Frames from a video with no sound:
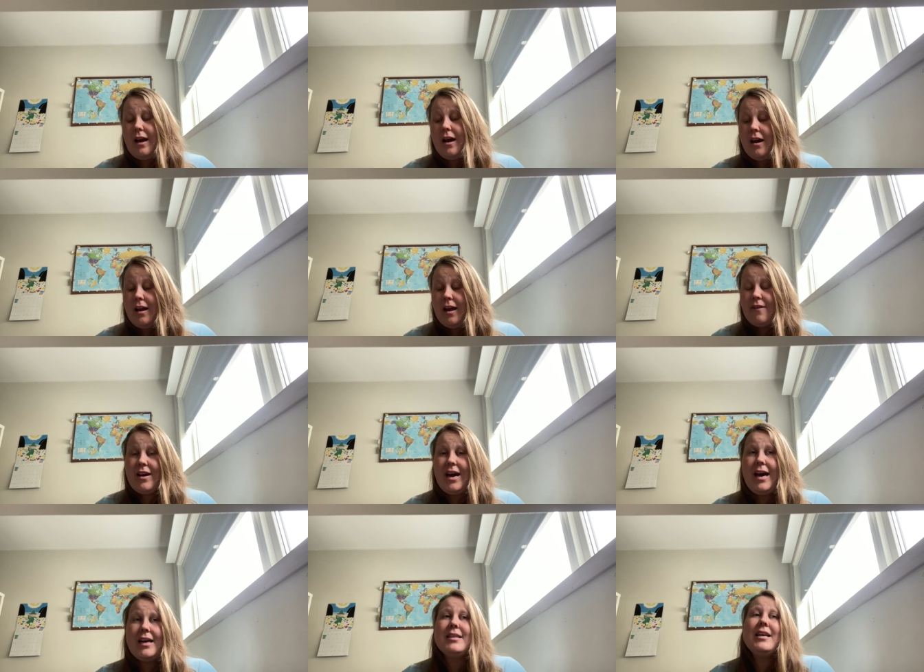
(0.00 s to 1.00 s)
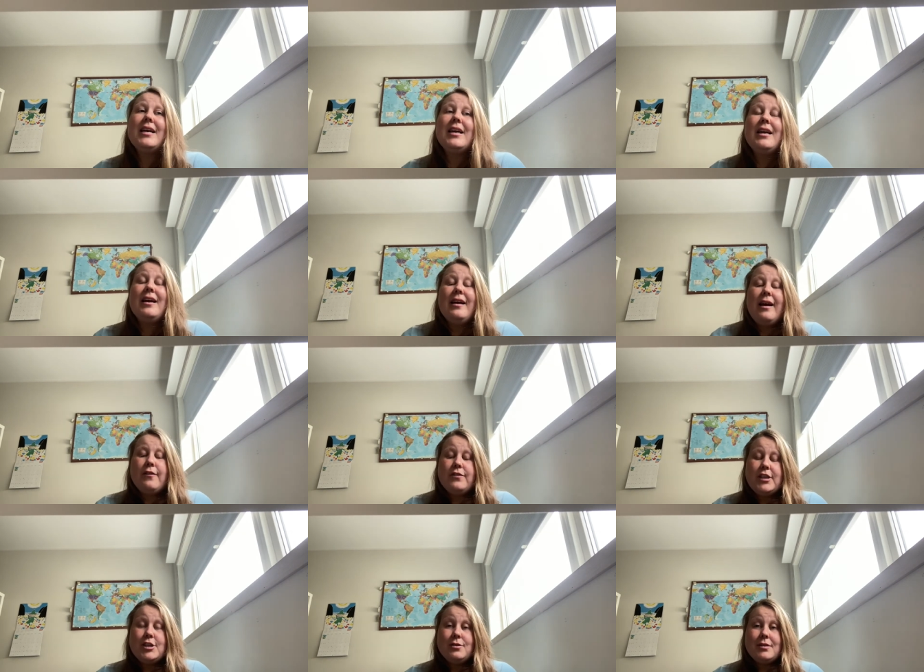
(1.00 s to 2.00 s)
I have had. If they
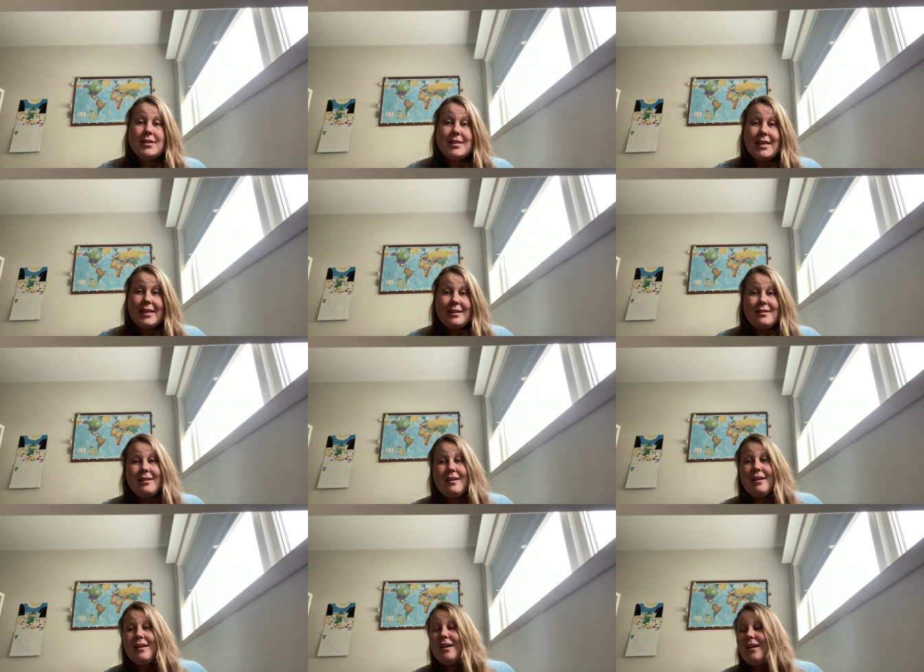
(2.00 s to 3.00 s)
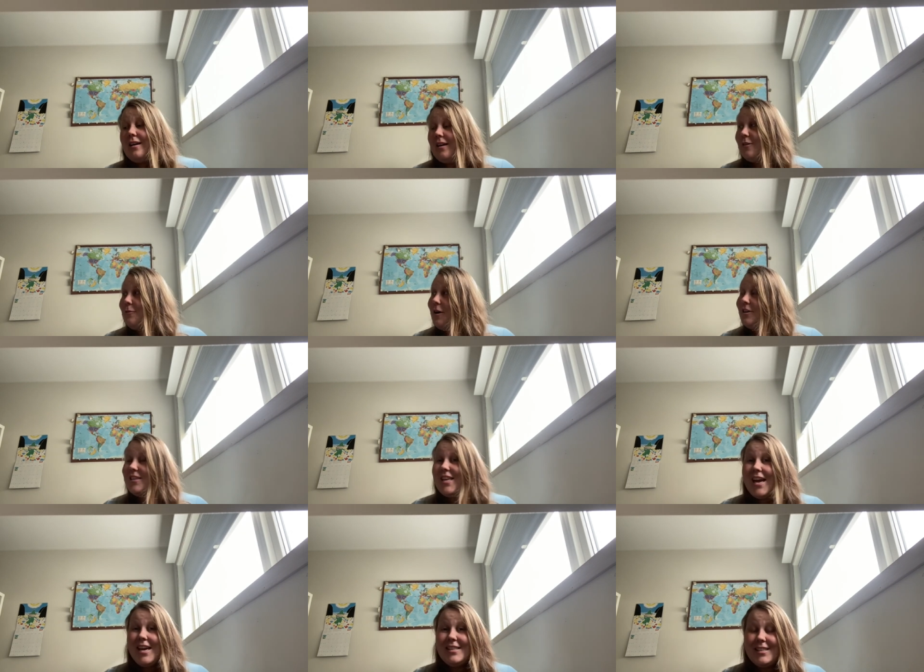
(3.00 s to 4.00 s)
do stick the wash
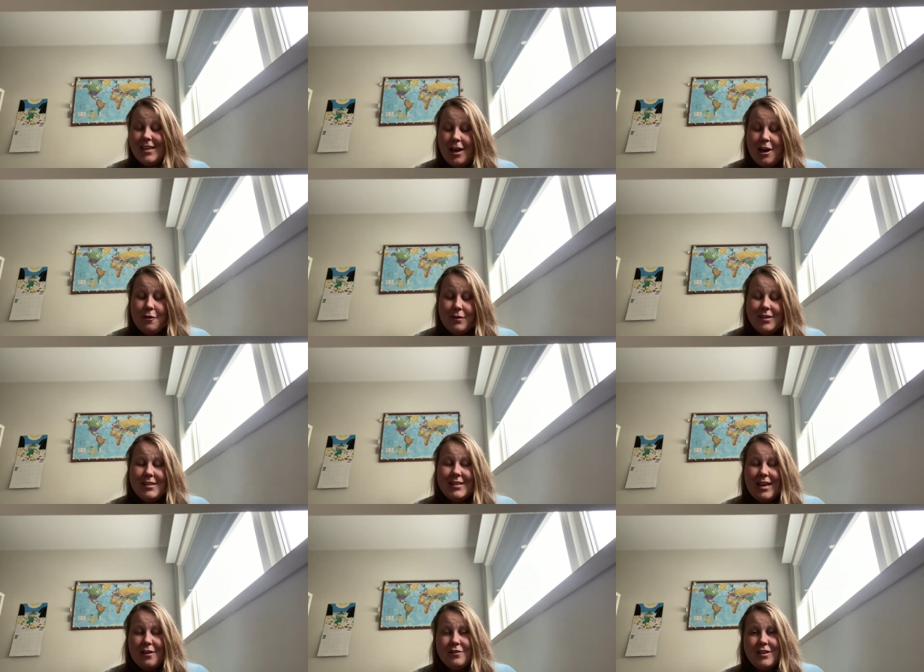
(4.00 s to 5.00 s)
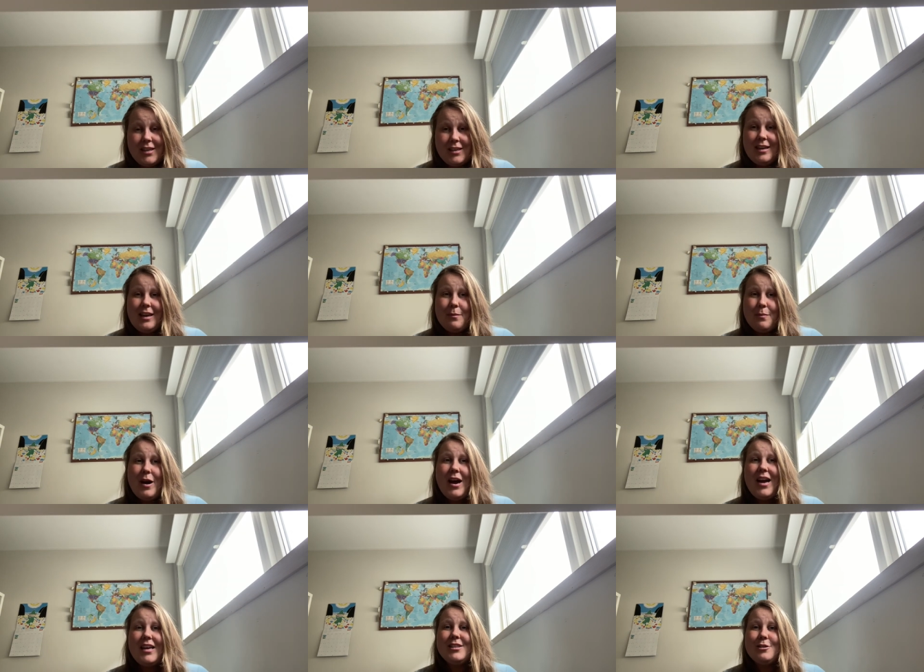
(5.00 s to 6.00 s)
test, I will definitely
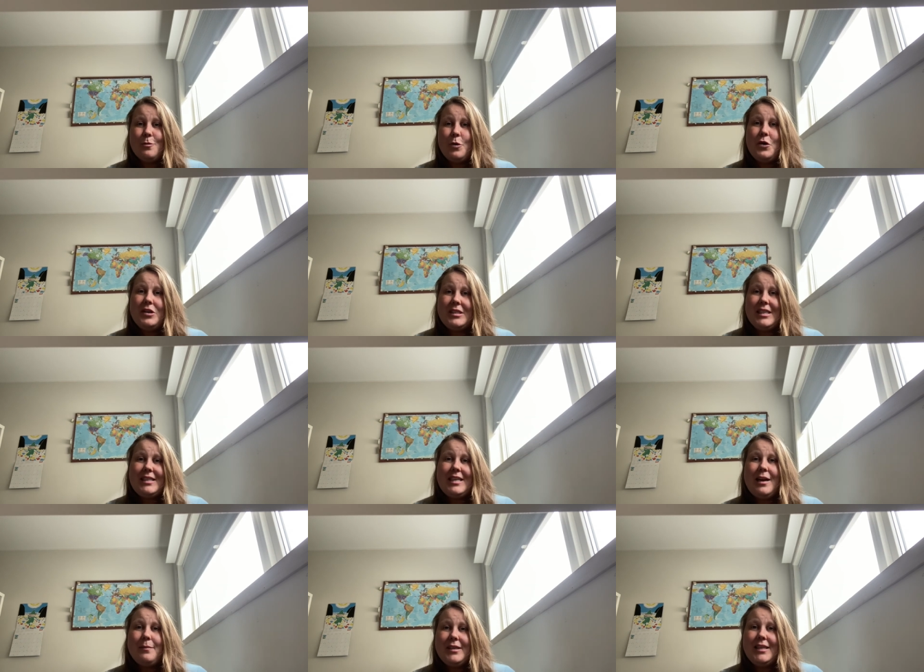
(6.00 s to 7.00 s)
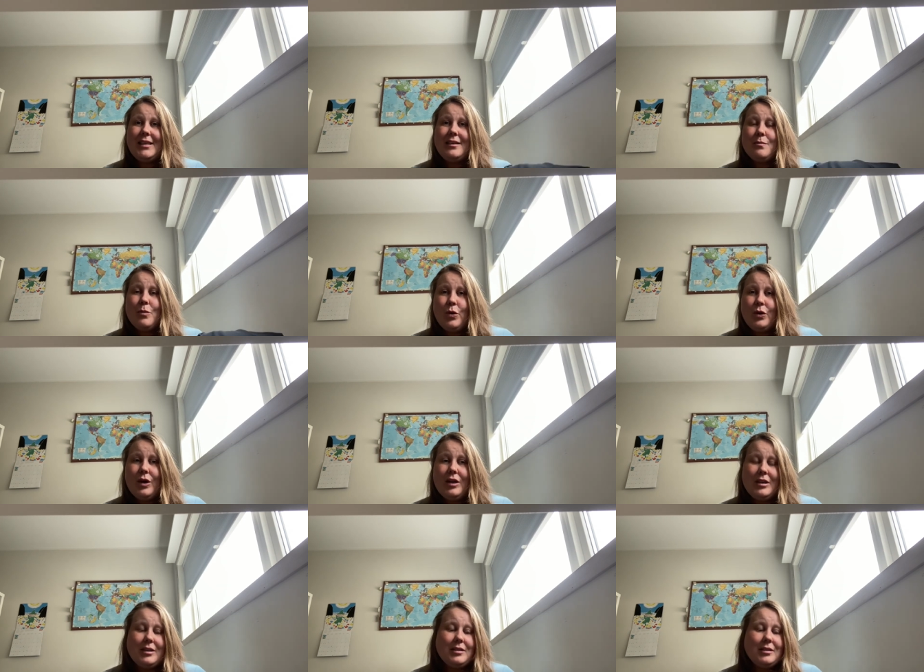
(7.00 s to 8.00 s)
buy some more Aztec Diamond in more
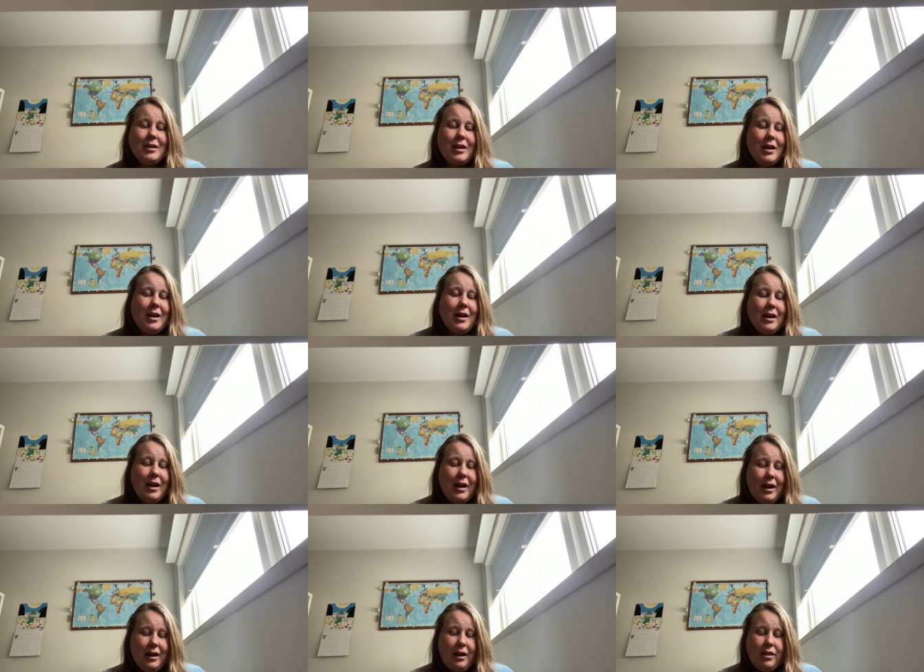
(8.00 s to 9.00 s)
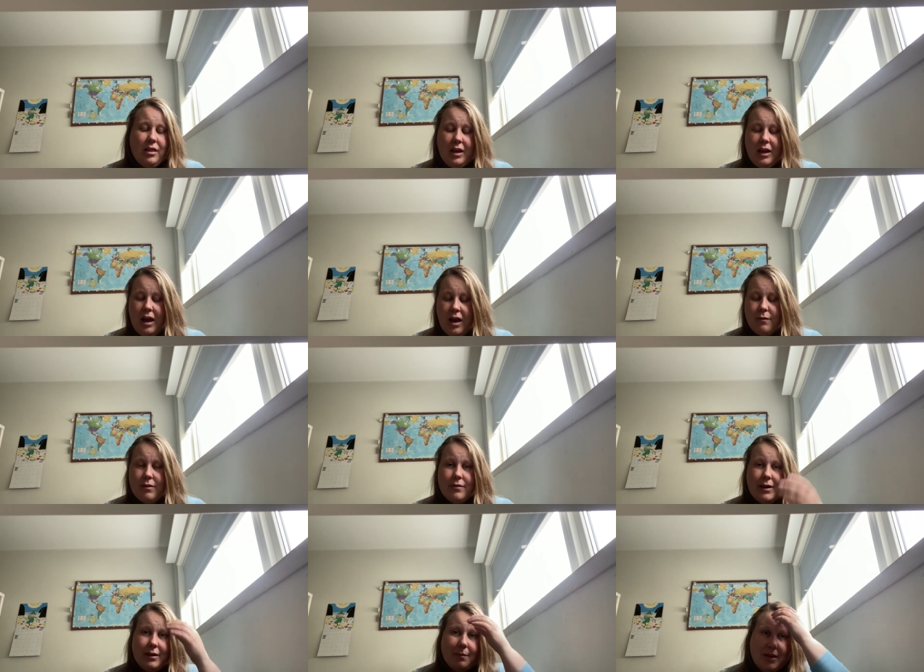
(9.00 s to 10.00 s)
colors. And I think I will
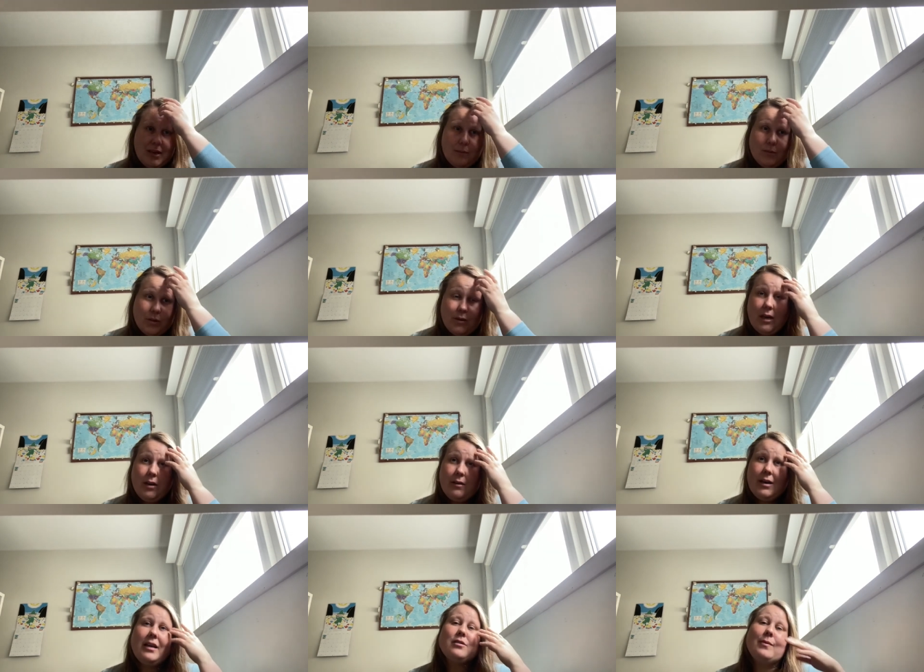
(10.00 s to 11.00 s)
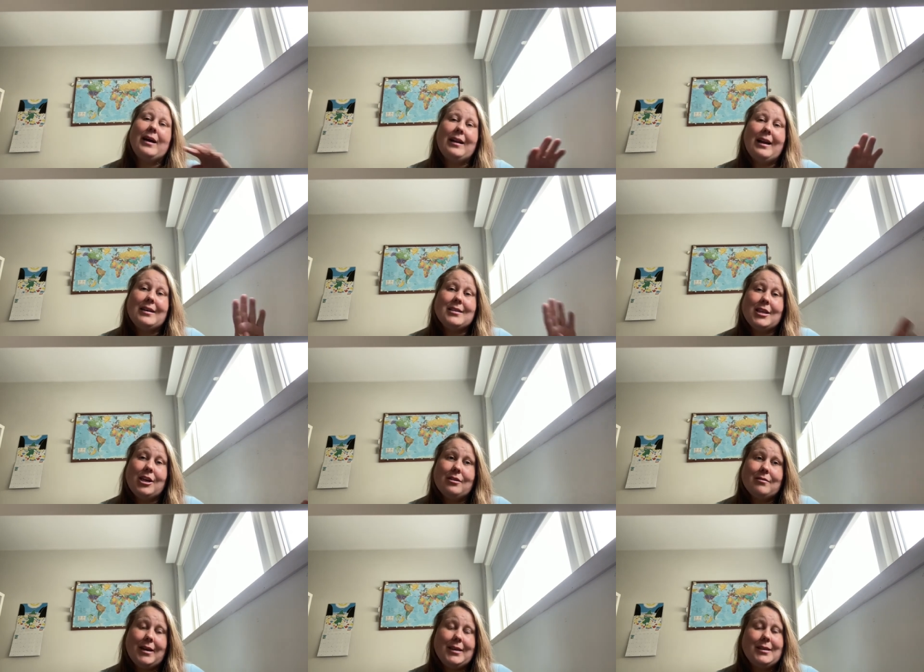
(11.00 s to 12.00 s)
recommend them to Ingrid as well as the young
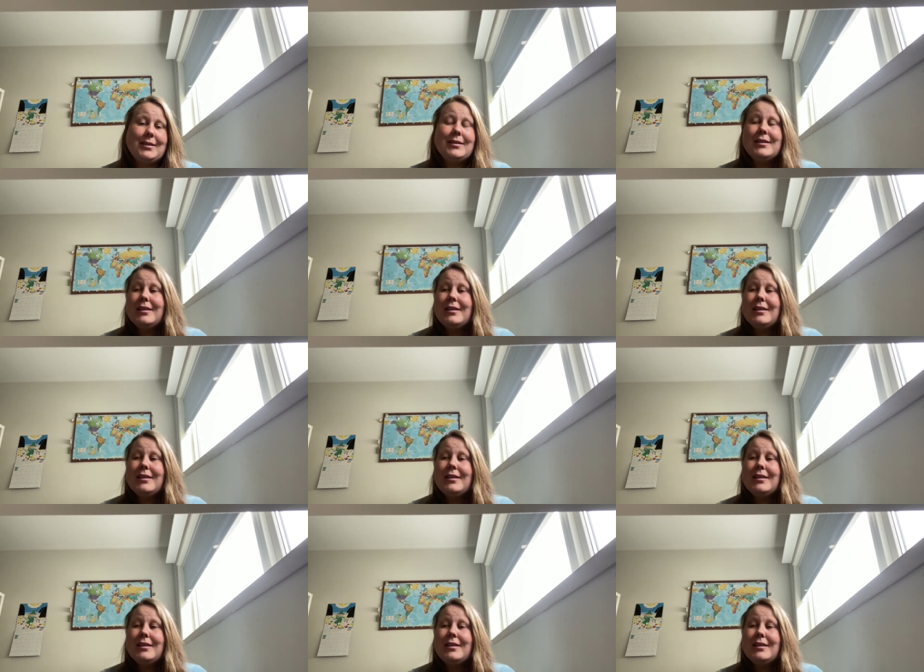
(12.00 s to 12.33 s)
rider.